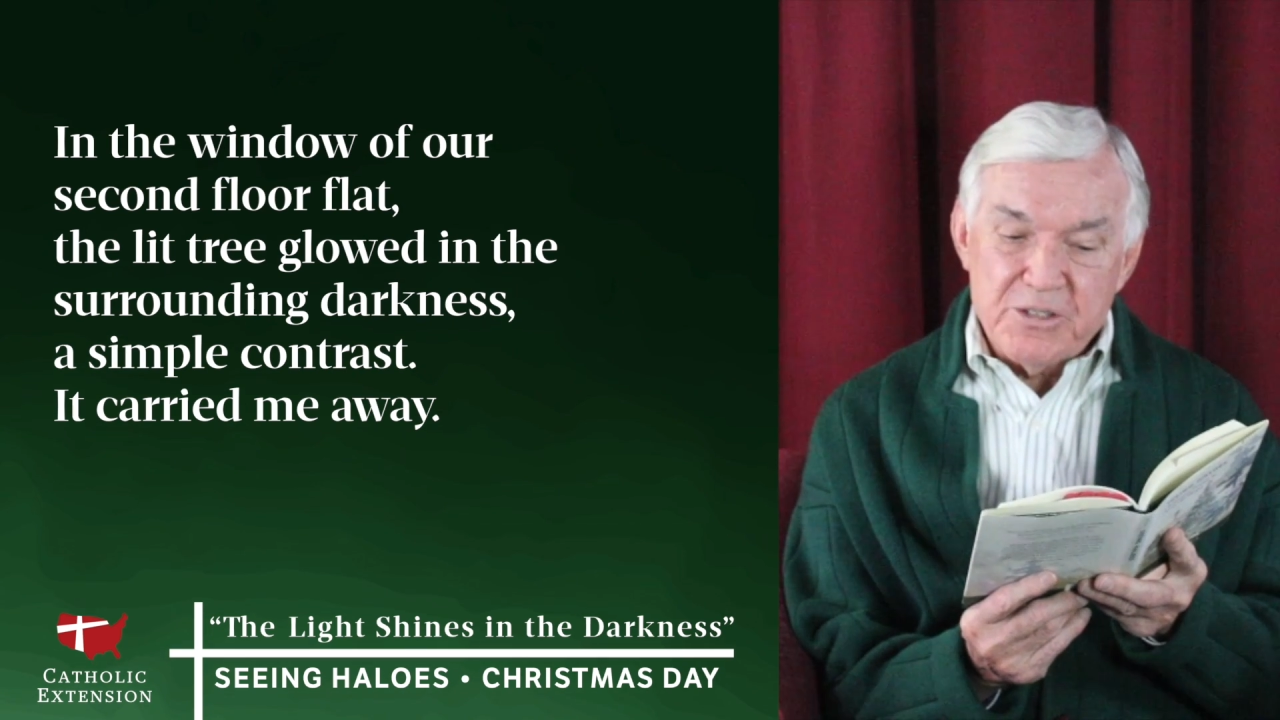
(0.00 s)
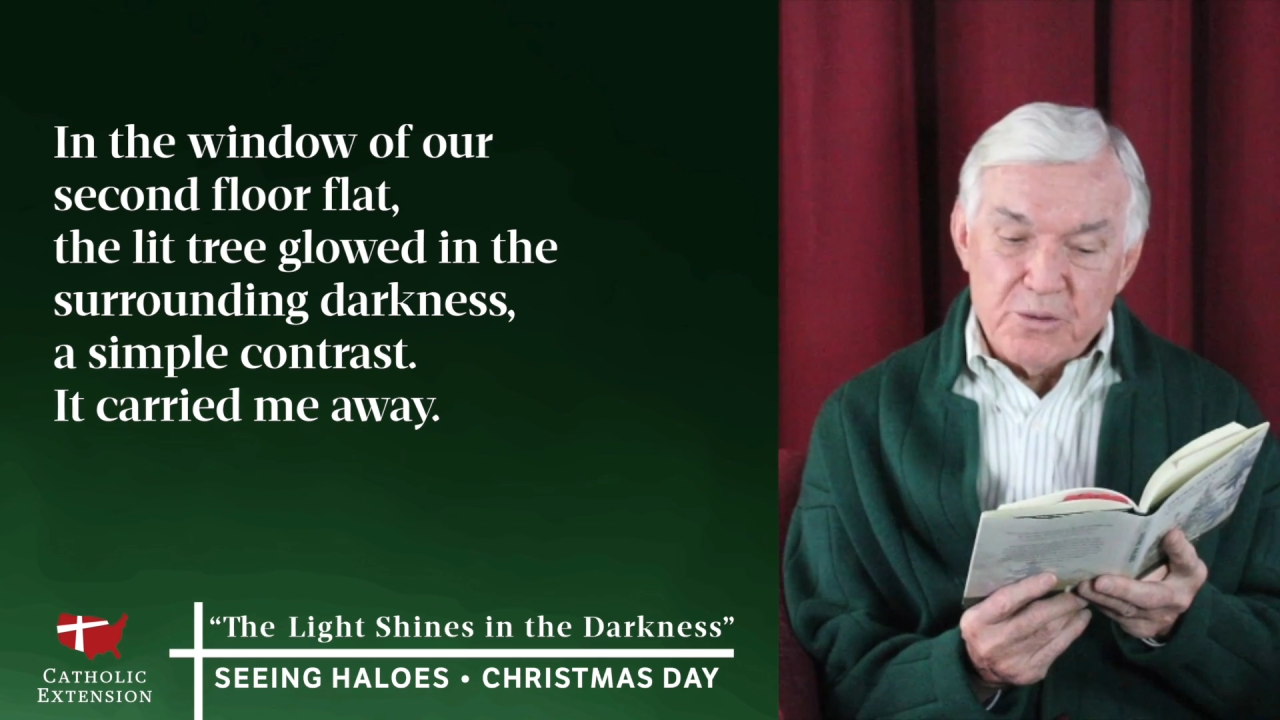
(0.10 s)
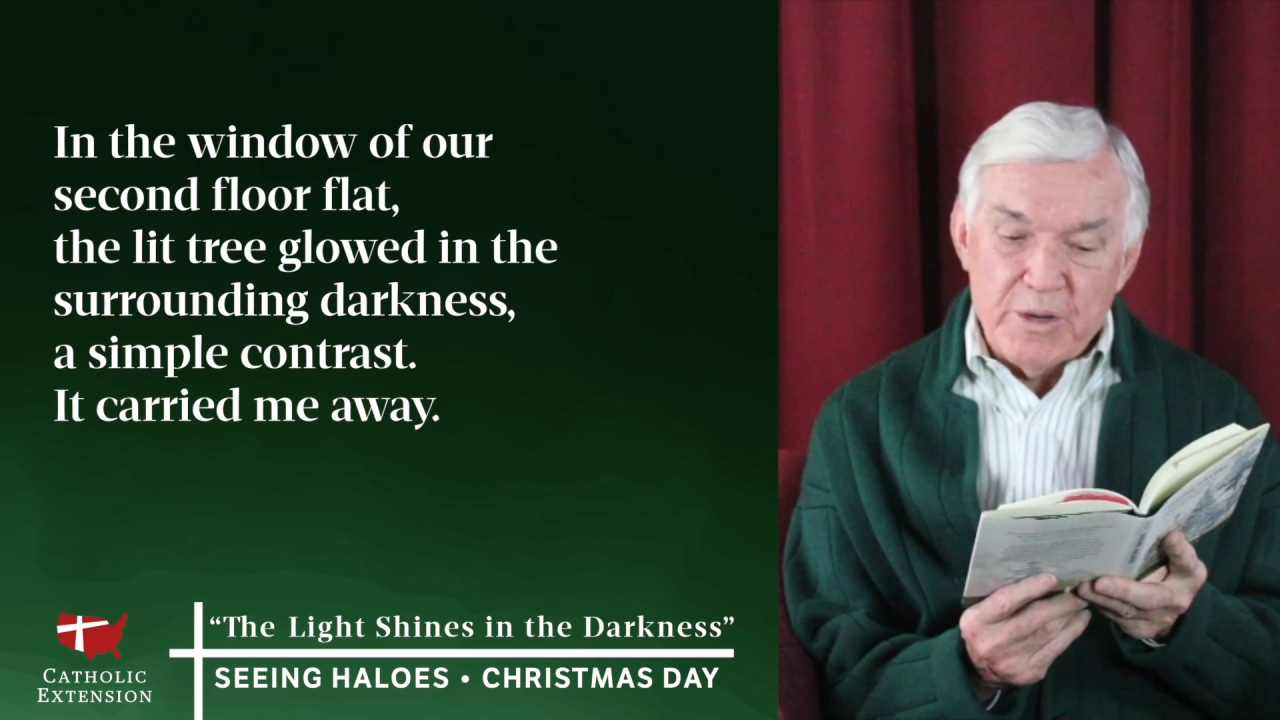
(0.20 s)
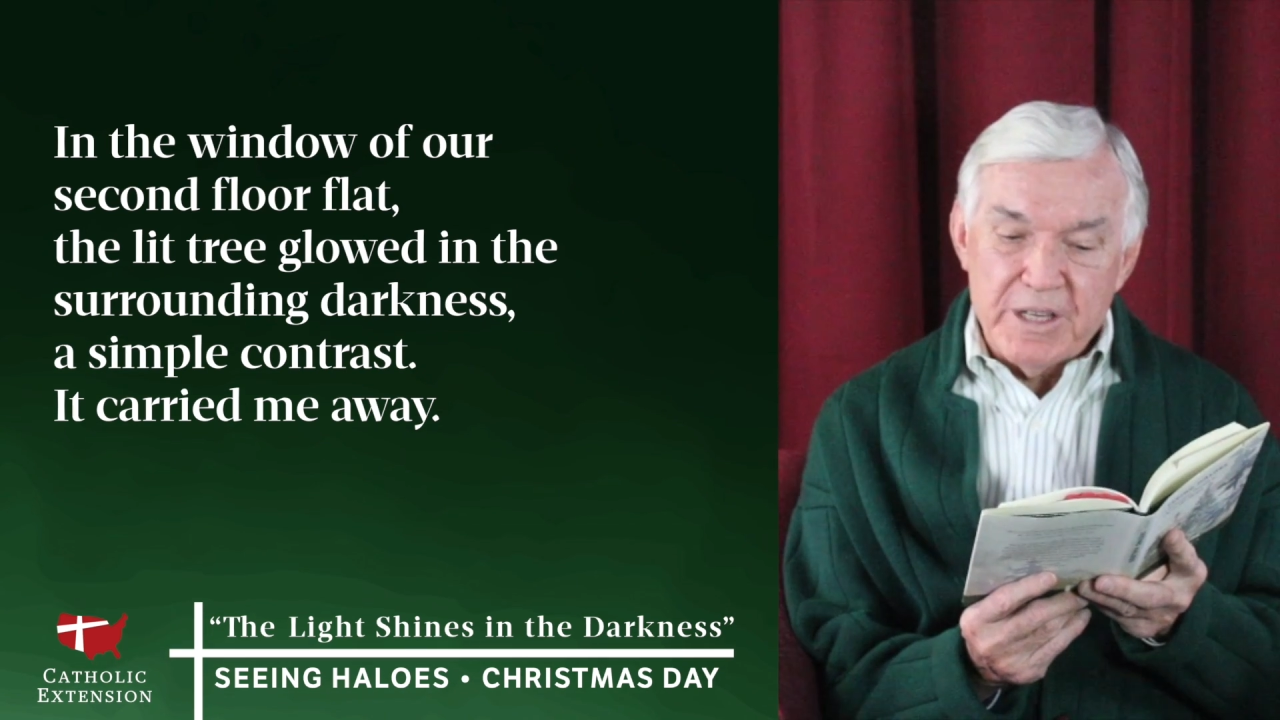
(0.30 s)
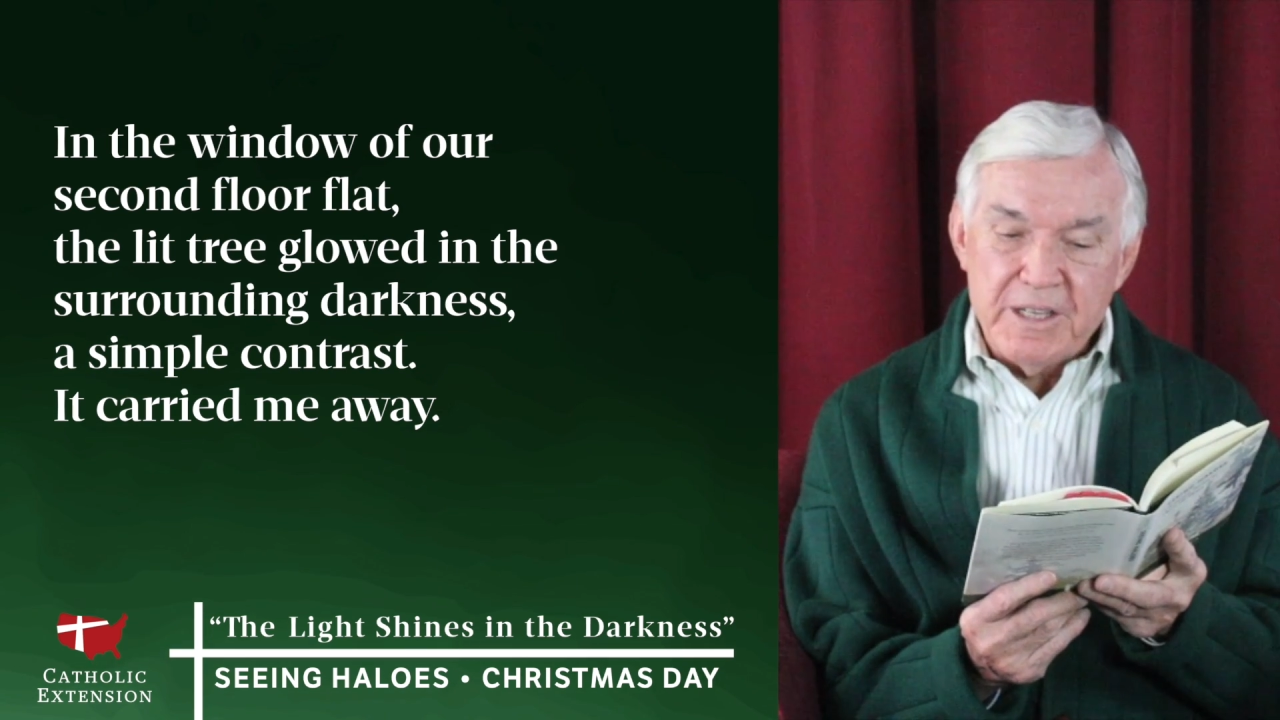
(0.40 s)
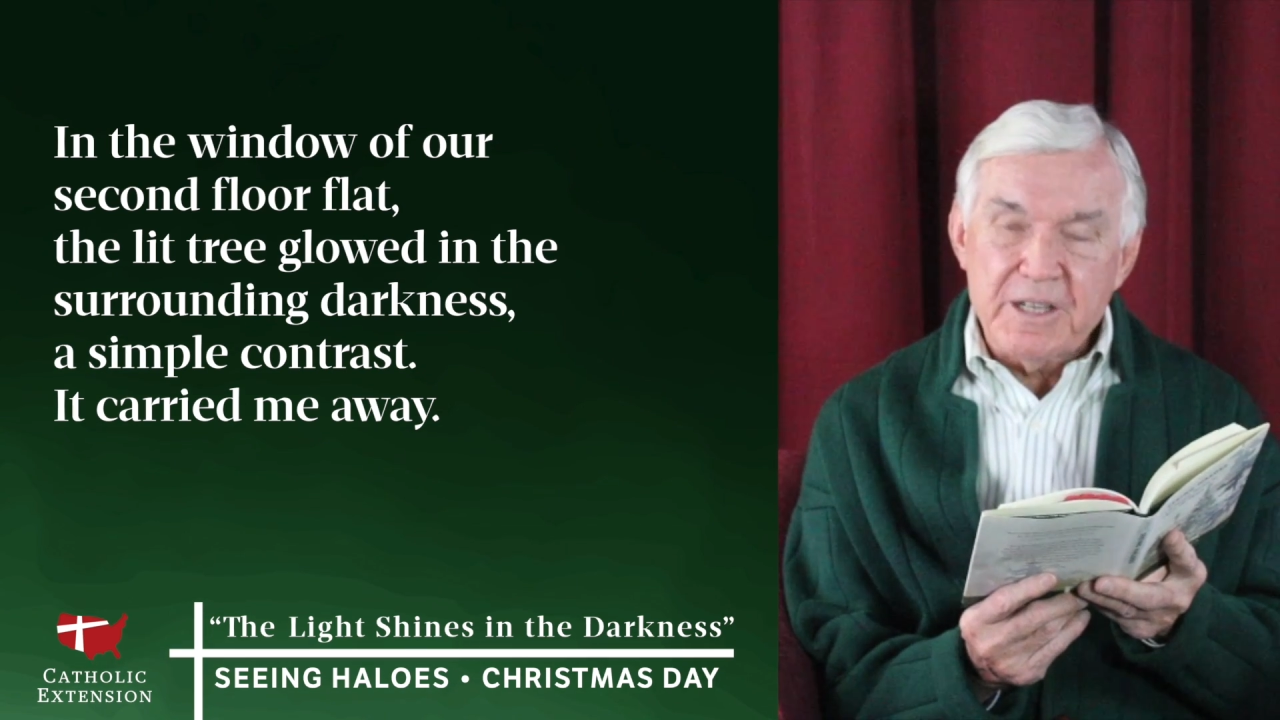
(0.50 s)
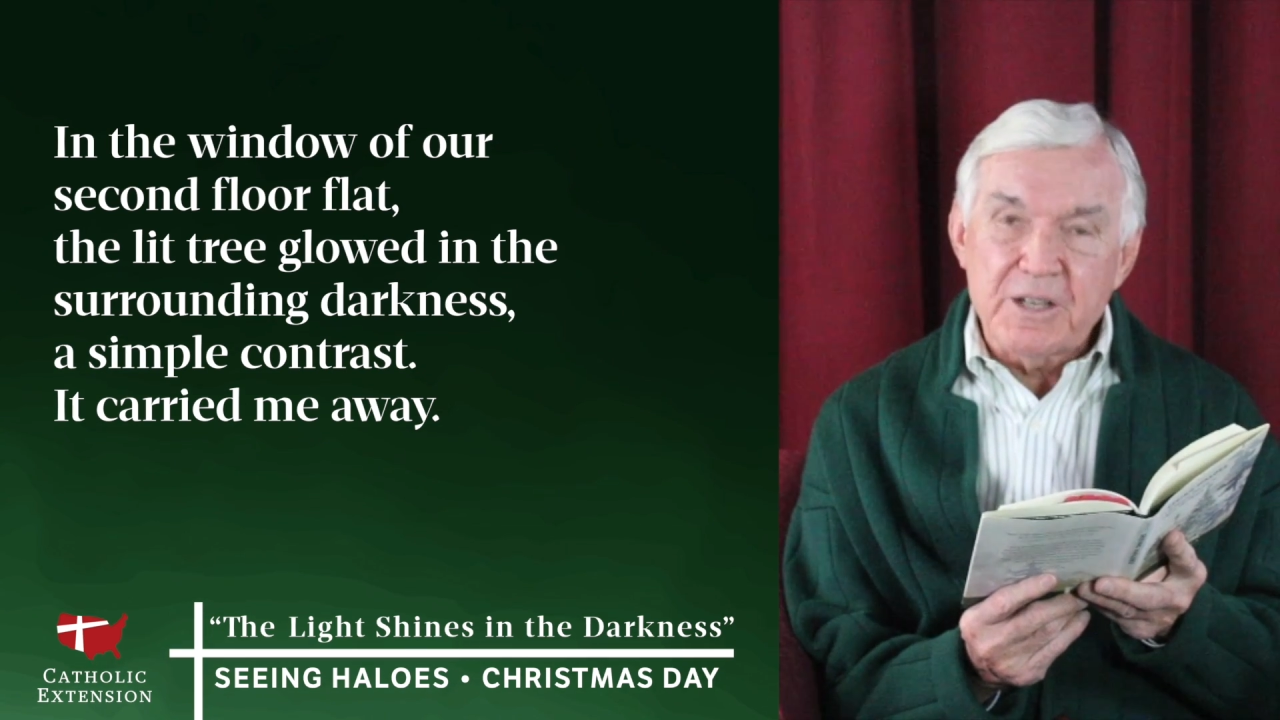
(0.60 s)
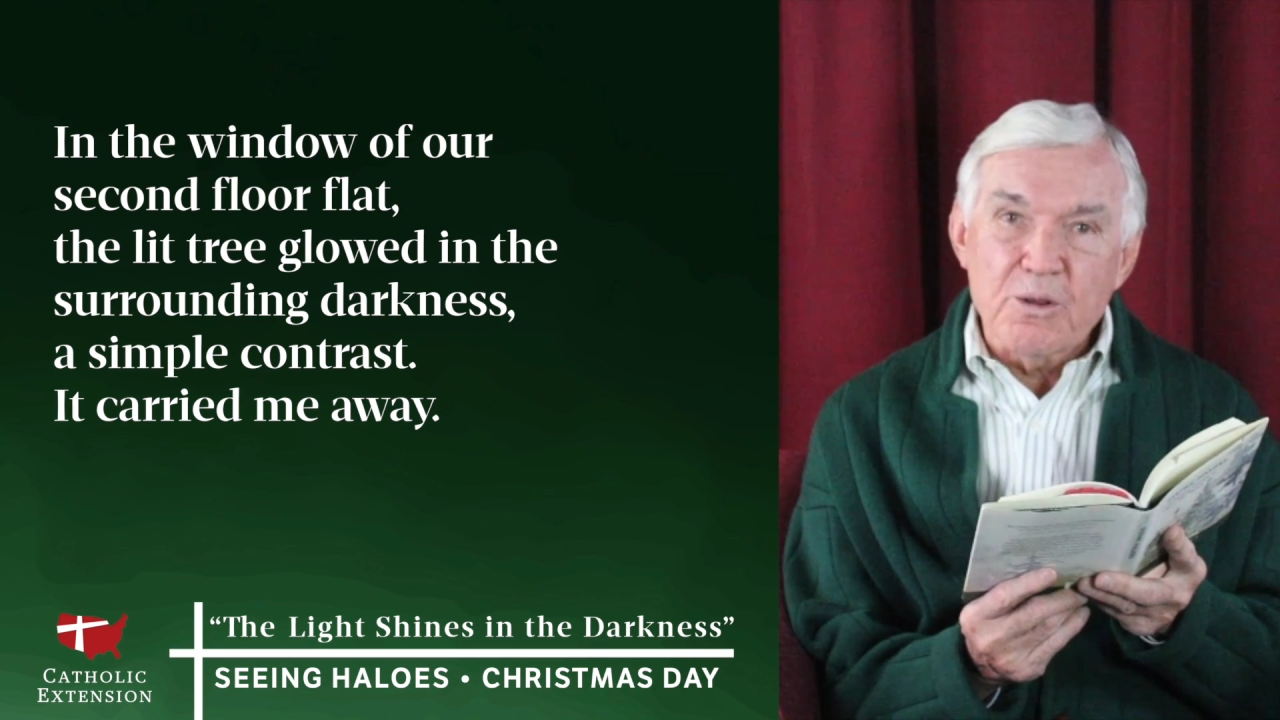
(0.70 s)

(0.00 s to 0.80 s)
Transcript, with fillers: tree